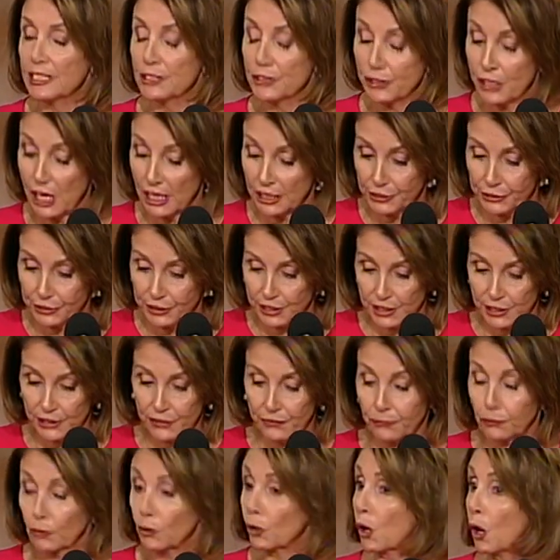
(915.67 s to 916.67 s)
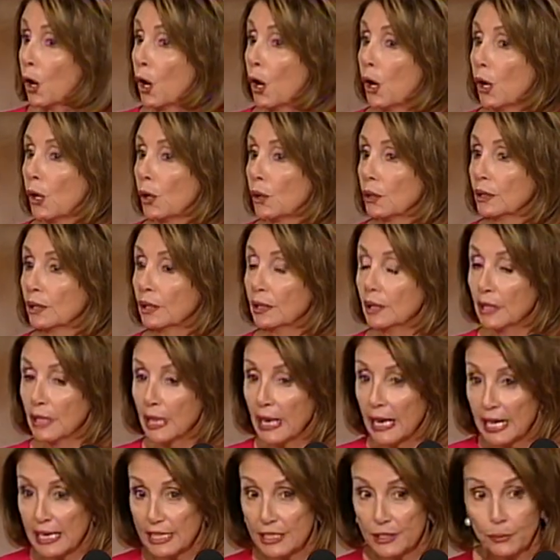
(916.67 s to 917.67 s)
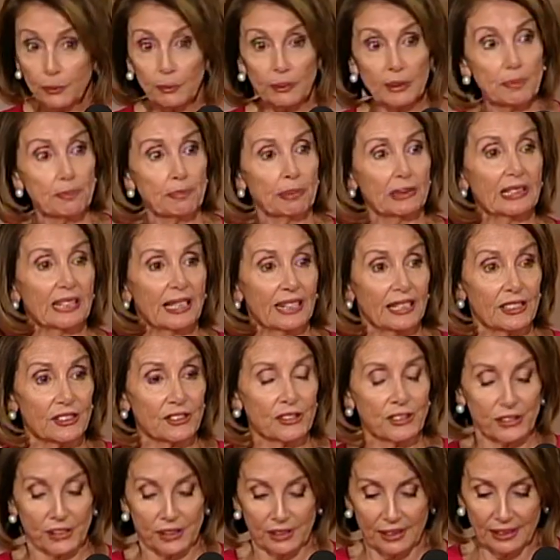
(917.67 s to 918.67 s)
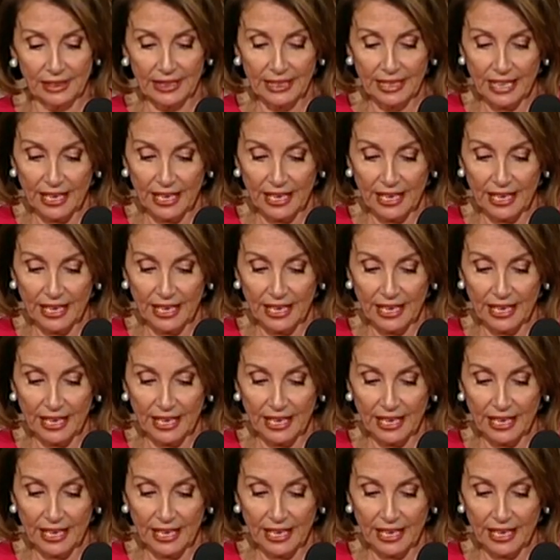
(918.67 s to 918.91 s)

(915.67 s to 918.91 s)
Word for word: and justice for all as we pledge